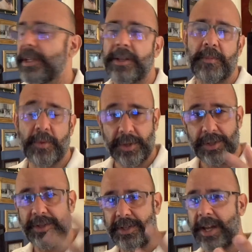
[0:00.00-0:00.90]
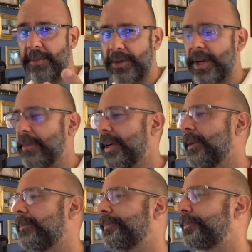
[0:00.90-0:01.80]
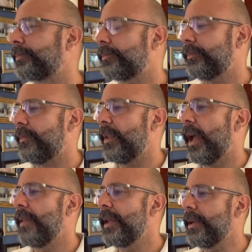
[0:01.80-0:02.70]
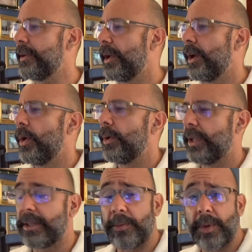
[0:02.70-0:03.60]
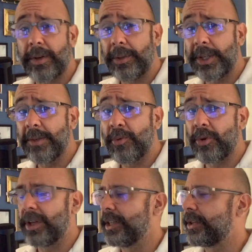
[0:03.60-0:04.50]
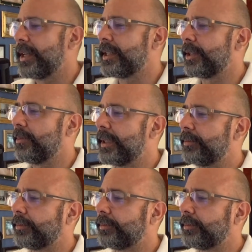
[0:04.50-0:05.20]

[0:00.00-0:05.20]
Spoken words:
some point she's just got to betray him, right? And then we're going to look into borderline traits a little bit.